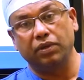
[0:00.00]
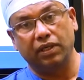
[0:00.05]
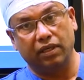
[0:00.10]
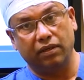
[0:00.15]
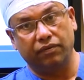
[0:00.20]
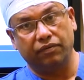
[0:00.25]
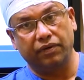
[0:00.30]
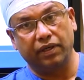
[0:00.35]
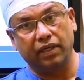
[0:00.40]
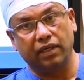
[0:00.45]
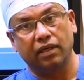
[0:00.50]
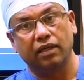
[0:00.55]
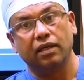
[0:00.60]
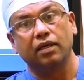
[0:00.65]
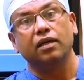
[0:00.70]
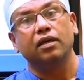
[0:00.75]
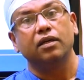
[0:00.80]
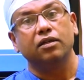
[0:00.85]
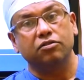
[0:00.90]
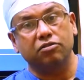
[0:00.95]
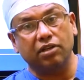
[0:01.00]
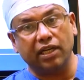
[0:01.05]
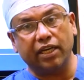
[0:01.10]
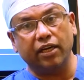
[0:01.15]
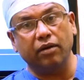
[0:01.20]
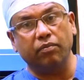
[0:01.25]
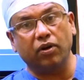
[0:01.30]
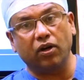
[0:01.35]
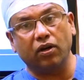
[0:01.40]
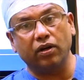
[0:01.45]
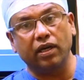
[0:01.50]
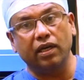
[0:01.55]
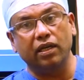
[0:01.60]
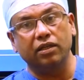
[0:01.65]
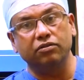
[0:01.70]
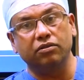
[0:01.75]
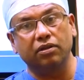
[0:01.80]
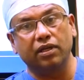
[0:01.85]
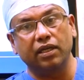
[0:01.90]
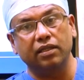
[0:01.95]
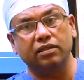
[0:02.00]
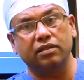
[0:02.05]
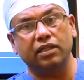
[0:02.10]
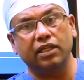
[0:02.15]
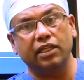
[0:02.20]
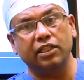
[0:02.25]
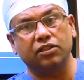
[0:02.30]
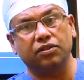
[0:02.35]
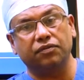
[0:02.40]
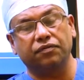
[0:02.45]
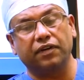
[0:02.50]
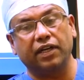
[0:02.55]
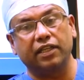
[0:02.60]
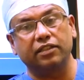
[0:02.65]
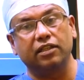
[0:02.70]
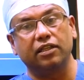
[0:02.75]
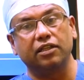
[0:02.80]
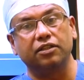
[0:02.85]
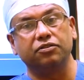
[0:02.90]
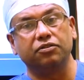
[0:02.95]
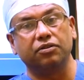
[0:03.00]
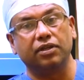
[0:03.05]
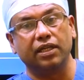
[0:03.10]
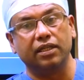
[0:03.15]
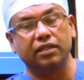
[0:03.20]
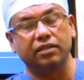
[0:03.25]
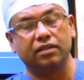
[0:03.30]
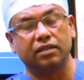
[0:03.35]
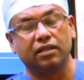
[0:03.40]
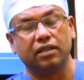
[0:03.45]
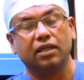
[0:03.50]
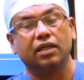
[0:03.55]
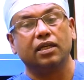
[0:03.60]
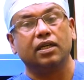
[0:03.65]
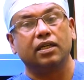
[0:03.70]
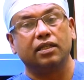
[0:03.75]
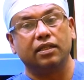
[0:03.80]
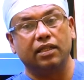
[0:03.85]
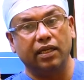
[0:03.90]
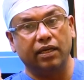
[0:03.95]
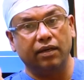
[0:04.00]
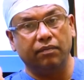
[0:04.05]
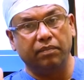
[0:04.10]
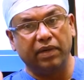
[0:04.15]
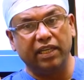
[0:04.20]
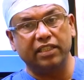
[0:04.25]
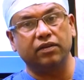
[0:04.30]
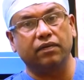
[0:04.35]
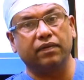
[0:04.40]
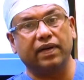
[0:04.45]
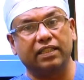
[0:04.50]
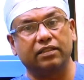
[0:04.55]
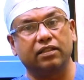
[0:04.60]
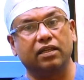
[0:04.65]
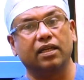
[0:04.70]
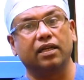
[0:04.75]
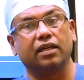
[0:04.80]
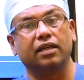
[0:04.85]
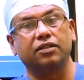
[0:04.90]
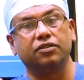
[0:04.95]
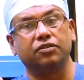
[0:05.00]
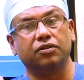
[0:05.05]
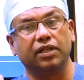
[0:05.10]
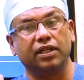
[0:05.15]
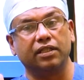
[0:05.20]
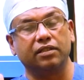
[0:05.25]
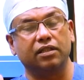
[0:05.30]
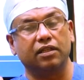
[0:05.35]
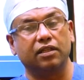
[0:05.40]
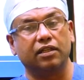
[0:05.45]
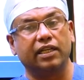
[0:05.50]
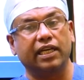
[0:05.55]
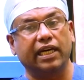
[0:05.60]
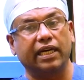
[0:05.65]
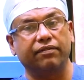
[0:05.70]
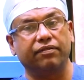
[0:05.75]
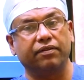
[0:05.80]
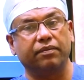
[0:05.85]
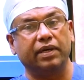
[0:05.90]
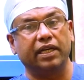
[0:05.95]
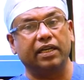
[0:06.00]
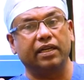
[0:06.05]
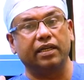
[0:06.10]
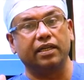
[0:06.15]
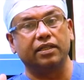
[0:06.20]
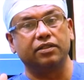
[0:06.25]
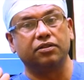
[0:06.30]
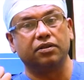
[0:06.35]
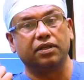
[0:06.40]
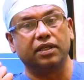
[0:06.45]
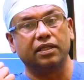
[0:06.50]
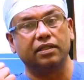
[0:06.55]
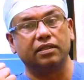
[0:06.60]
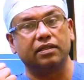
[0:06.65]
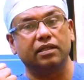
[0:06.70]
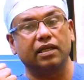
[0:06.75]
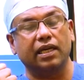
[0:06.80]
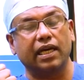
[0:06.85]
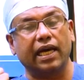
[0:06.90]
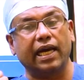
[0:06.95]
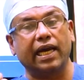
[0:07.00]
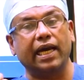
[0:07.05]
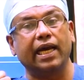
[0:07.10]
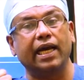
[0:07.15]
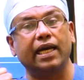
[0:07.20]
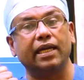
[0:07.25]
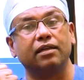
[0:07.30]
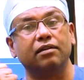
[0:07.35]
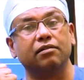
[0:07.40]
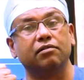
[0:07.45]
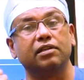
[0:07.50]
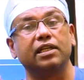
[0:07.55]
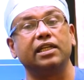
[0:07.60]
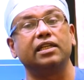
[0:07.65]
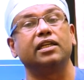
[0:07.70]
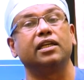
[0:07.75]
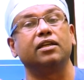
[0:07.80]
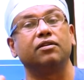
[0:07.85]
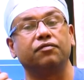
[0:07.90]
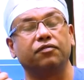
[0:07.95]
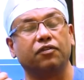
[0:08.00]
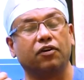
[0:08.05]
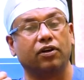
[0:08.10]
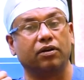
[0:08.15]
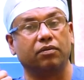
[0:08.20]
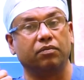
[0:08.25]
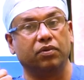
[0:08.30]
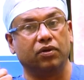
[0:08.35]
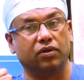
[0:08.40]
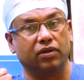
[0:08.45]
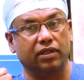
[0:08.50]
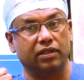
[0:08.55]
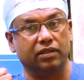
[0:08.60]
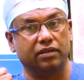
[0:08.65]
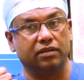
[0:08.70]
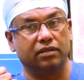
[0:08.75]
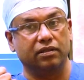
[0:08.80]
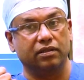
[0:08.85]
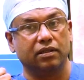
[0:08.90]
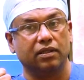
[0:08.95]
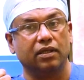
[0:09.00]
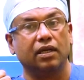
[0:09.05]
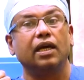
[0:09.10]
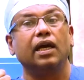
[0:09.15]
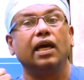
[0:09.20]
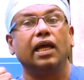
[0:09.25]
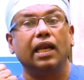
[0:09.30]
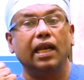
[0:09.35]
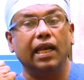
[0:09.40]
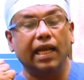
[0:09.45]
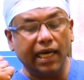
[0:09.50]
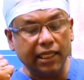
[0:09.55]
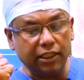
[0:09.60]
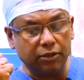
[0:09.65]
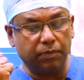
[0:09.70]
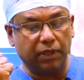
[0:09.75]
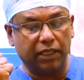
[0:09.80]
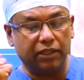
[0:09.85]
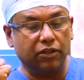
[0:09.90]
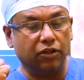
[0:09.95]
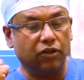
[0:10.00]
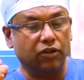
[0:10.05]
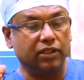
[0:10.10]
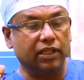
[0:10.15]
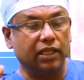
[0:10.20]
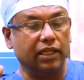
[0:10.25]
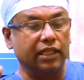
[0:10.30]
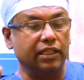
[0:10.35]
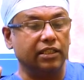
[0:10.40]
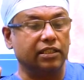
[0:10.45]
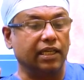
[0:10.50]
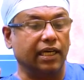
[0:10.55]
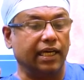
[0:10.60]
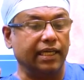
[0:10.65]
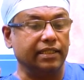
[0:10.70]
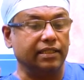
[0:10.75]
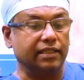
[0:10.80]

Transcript: interfere. Tracheobronchial injuries, esophageal injuries, the major vascular injuries, diaphragmatic injuries, and retained foreign bodies. Last but not the least, I